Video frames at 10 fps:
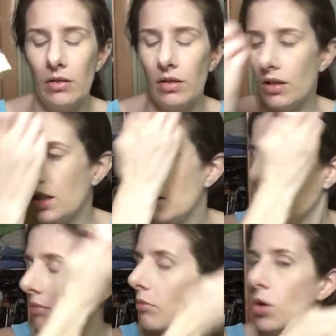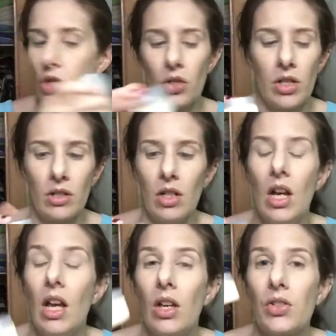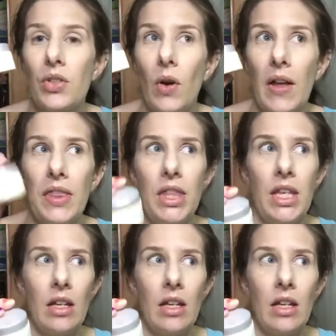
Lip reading: moisturizer. So I think